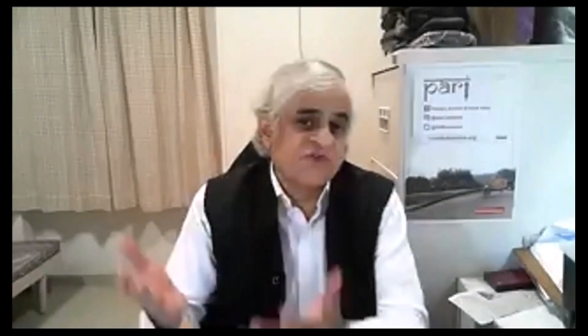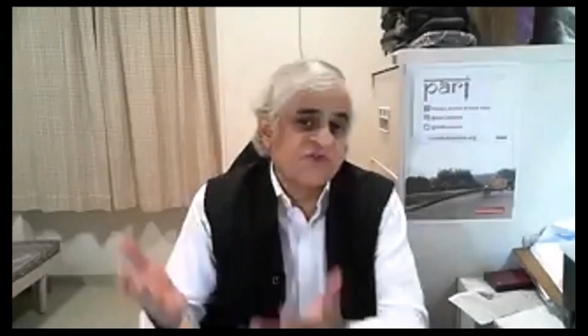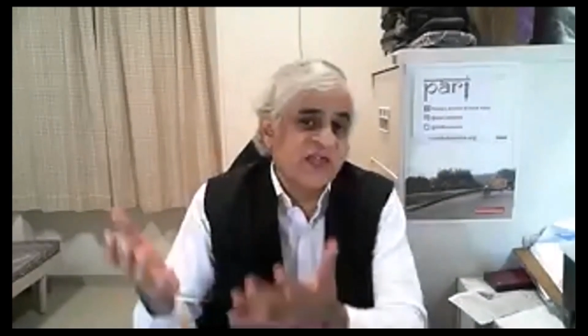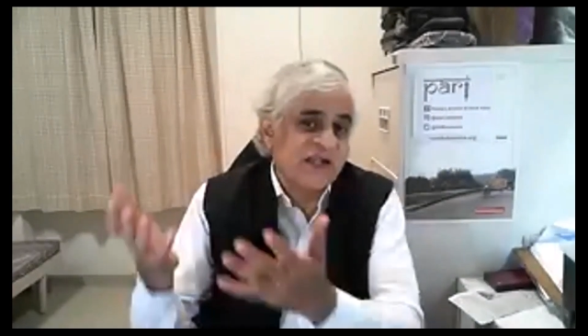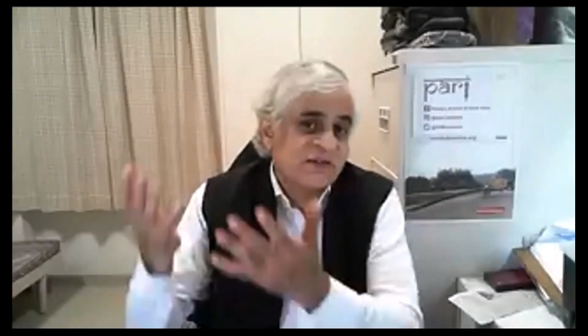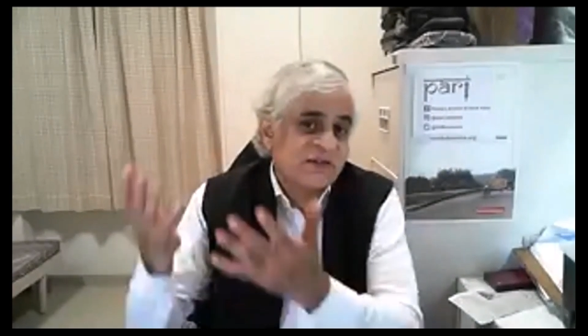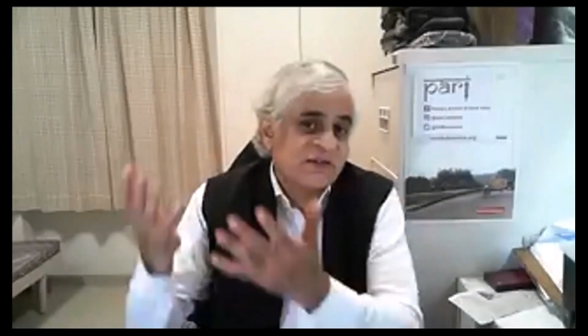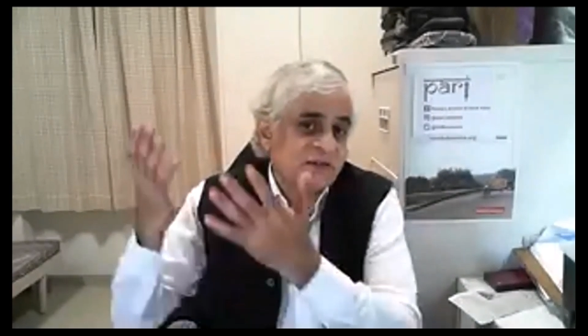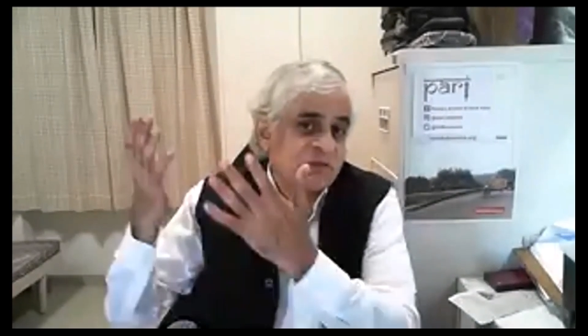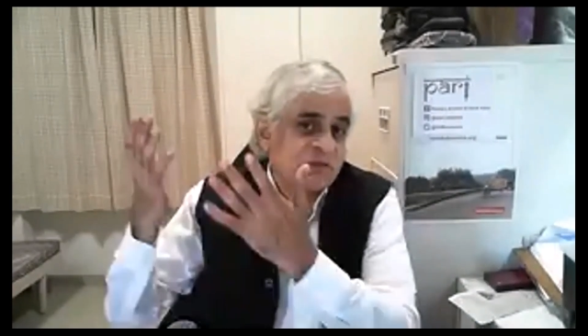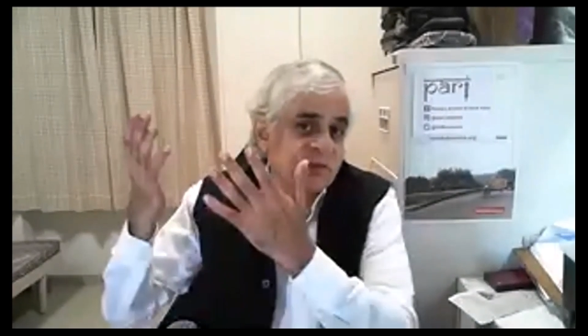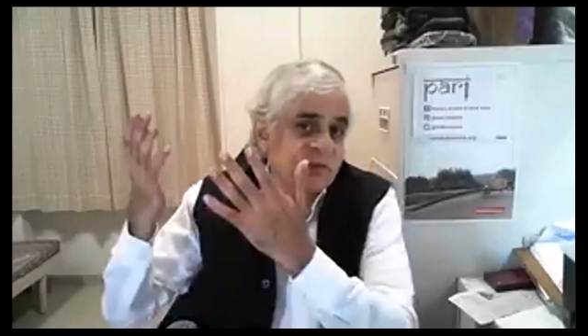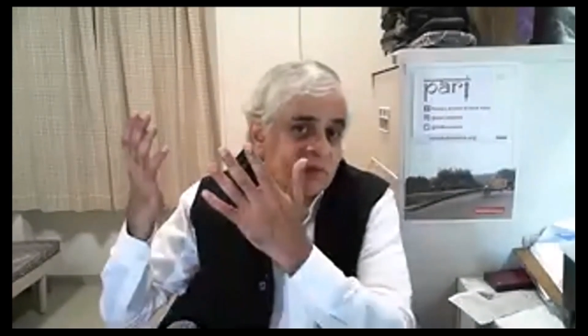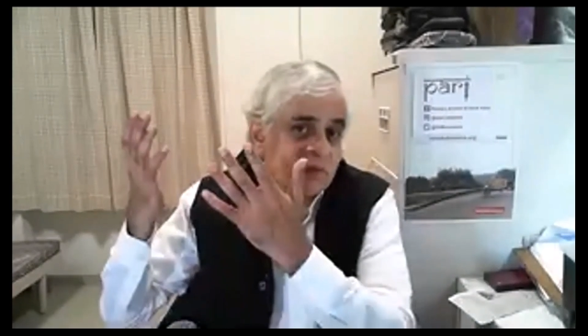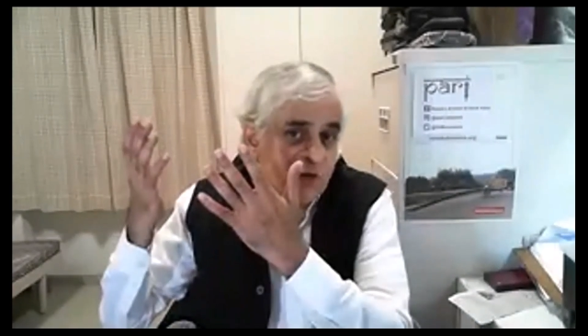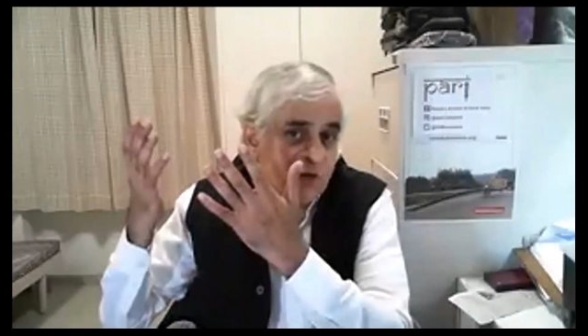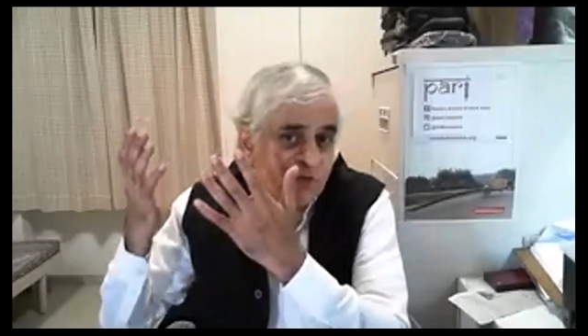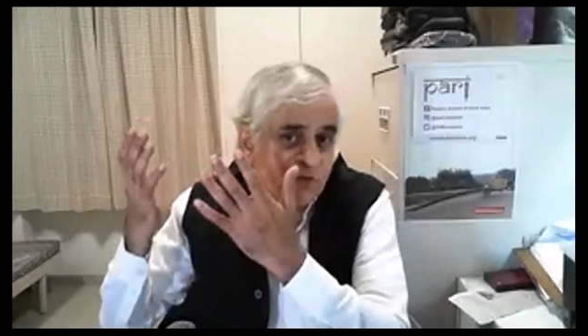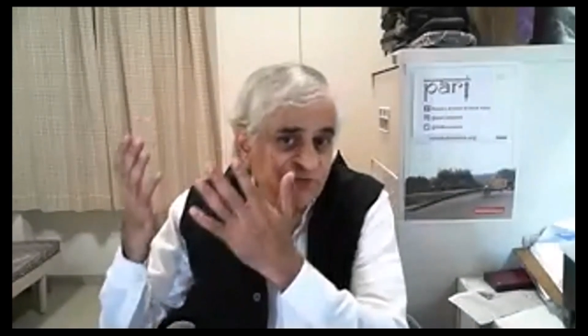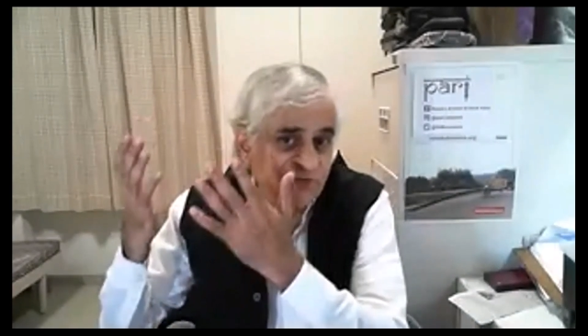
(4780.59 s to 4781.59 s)

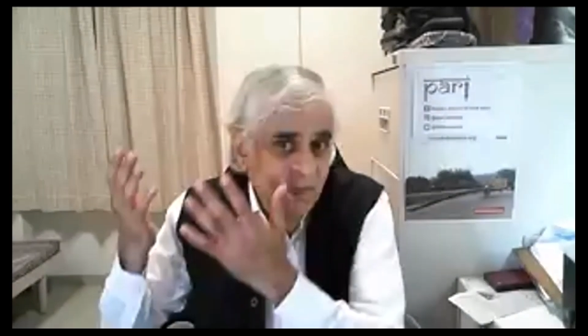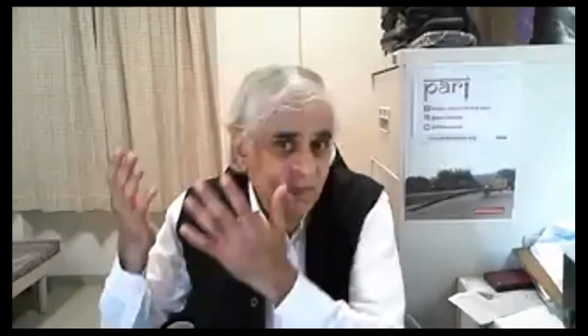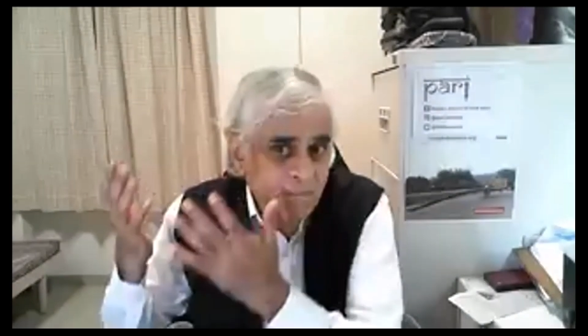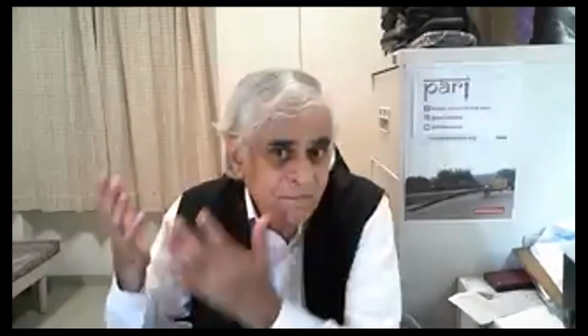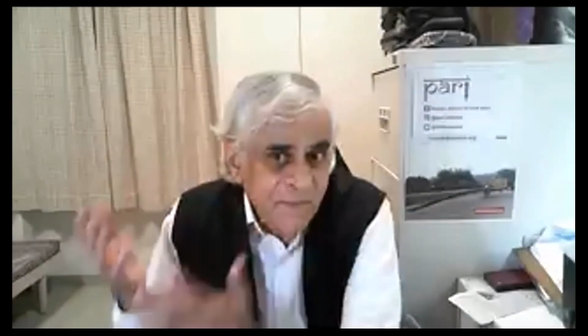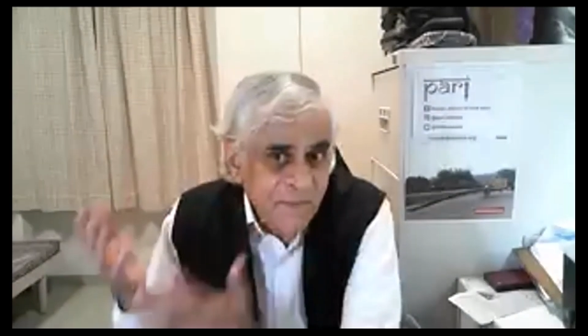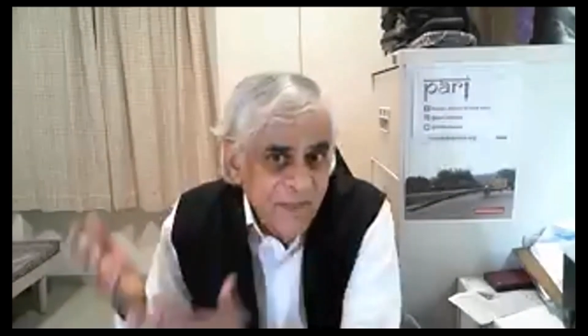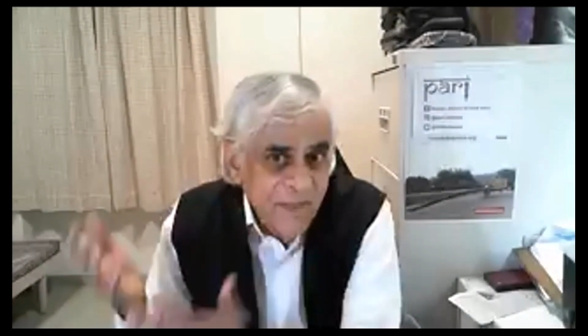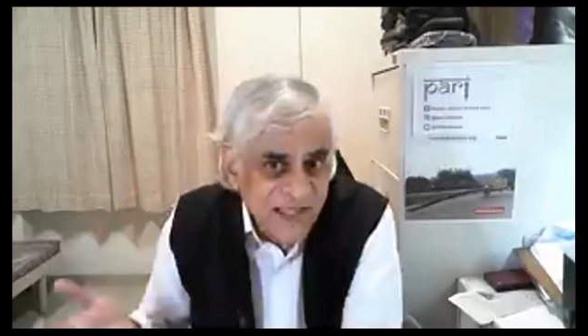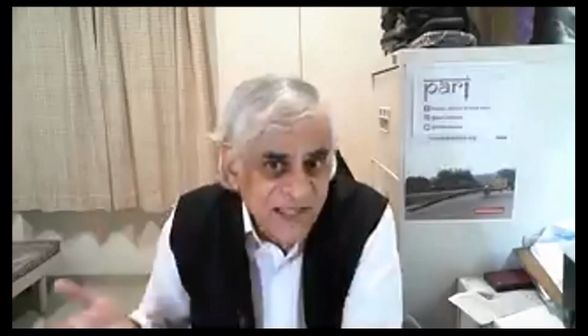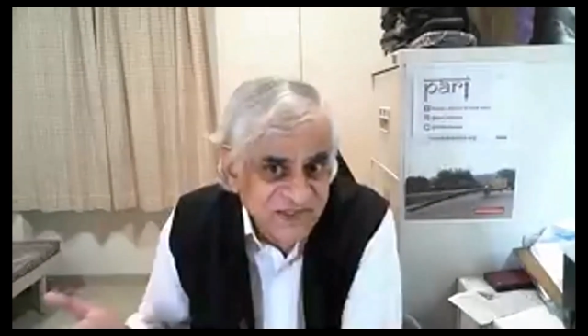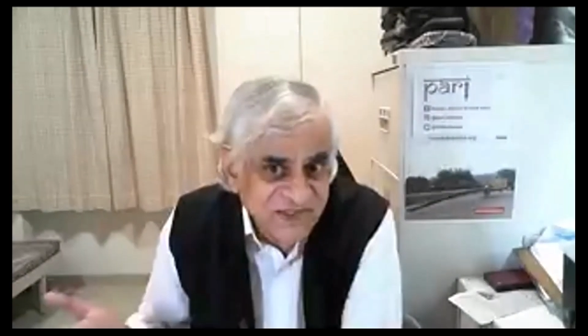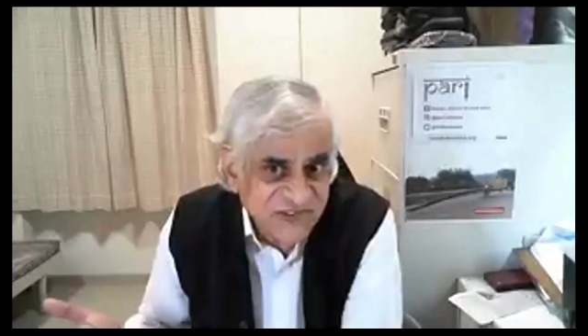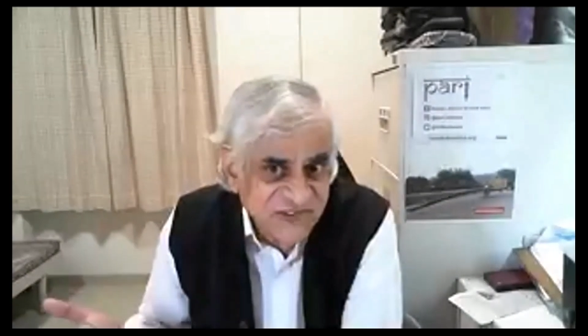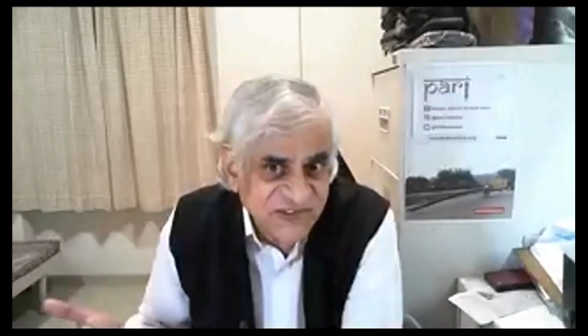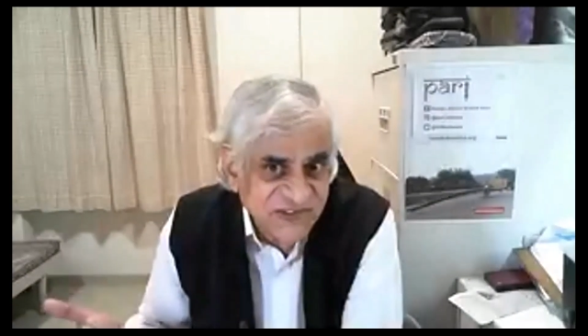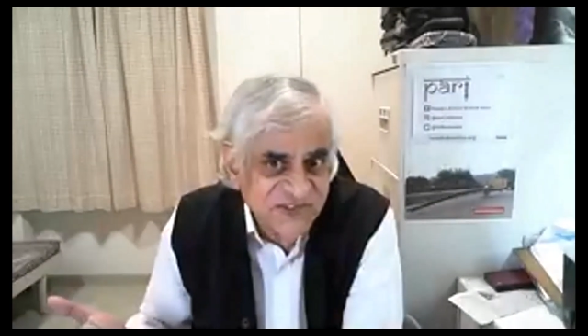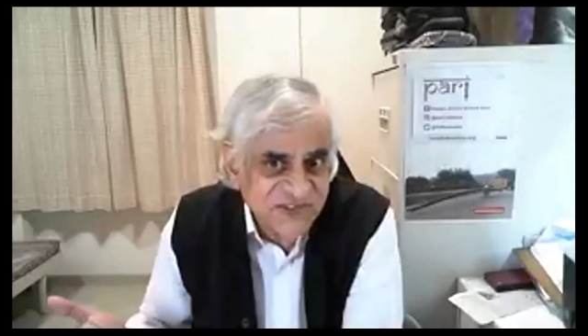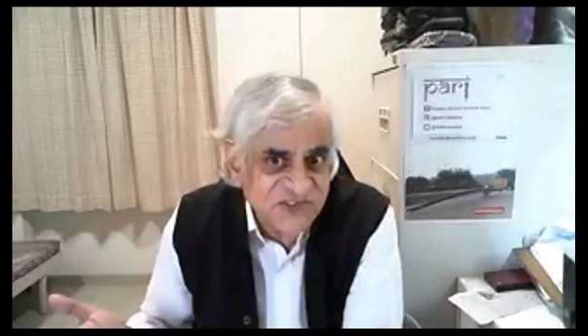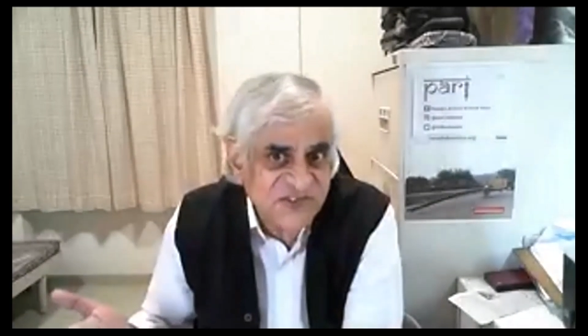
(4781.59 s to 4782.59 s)
the mass
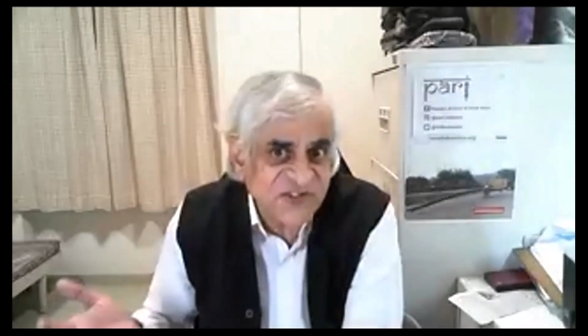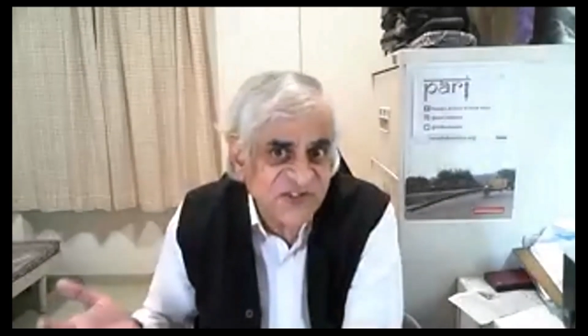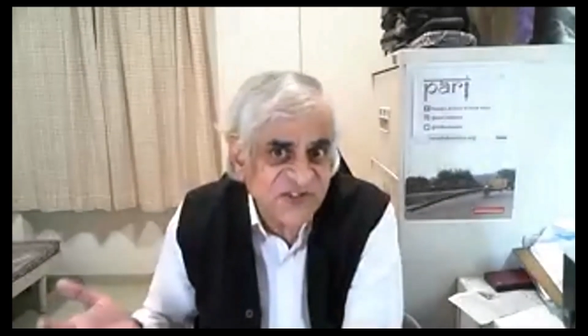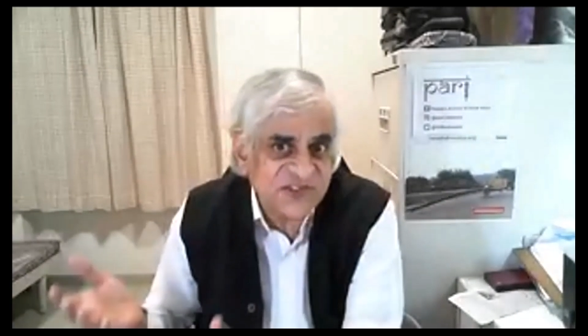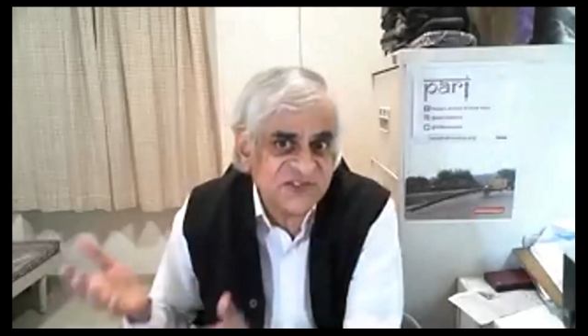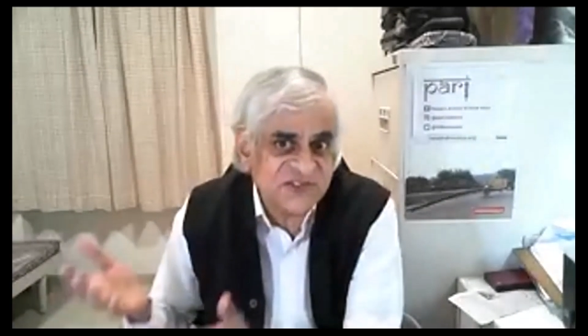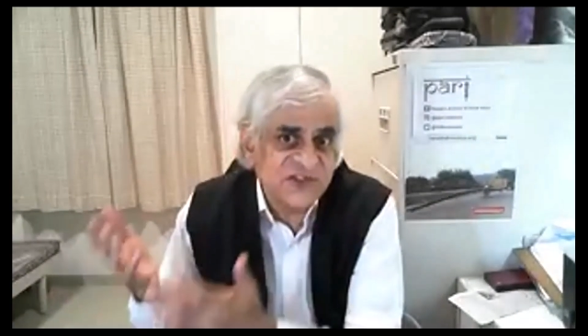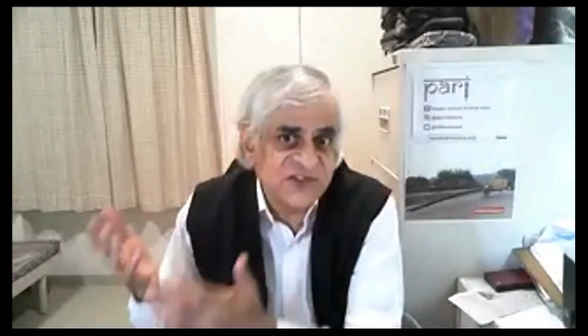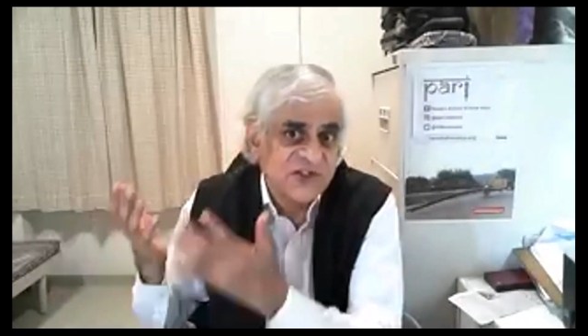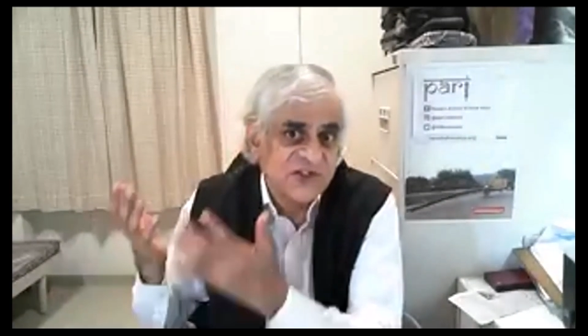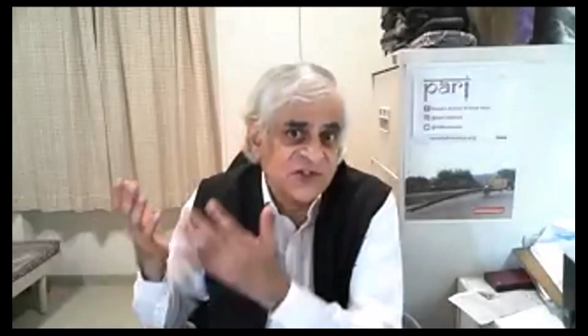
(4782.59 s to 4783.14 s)
interest,